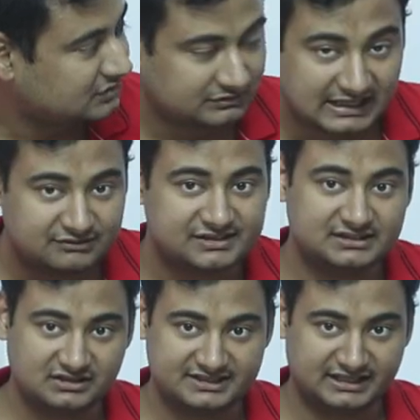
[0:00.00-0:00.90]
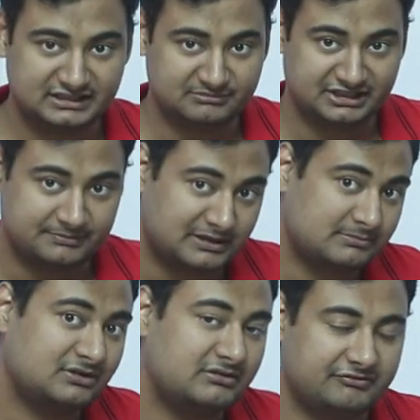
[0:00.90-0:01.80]
so that was the design element
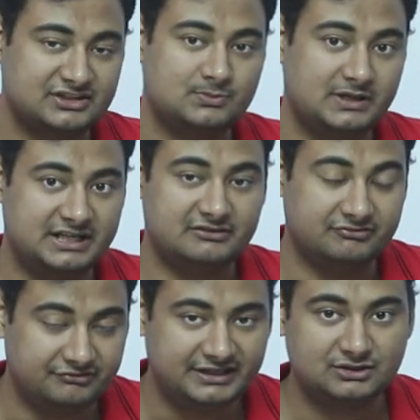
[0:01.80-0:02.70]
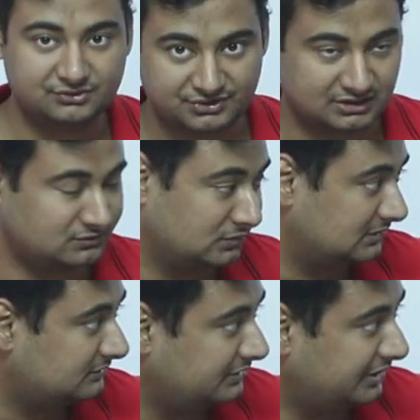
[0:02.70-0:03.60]
department of defense played a very crucial
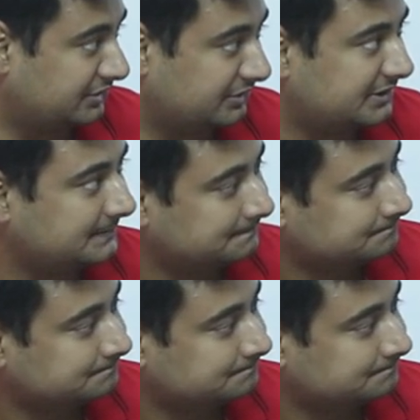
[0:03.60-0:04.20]
role into it